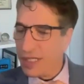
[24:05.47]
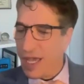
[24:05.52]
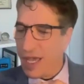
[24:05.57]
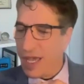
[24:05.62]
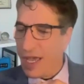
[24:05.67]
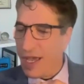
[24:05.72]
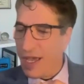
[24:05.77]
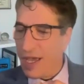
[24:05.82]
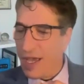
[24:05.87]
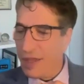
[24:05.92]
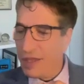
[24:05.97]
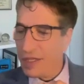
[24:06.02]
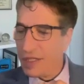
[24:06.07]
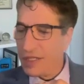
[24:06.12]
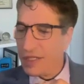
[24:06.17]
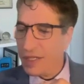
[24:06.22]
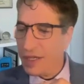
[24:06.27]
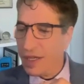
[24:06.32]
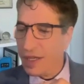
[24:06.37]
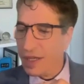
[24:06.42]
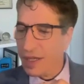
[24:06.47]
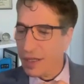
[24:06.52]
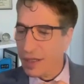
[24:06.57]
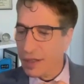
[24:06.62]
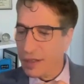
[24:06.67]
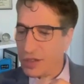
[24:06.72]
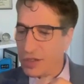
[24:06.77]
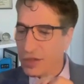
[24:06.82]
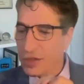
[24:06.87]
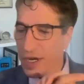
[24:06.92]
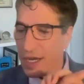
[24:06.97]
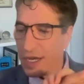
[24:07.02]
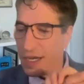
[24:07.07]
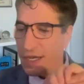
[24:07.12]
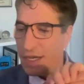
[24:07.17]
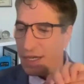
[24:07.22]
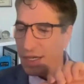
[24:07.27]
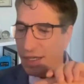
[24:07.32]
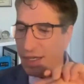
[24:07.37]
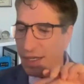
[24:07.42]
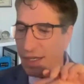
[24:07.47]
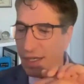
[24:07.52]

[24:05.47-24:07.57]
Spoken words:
another little trick.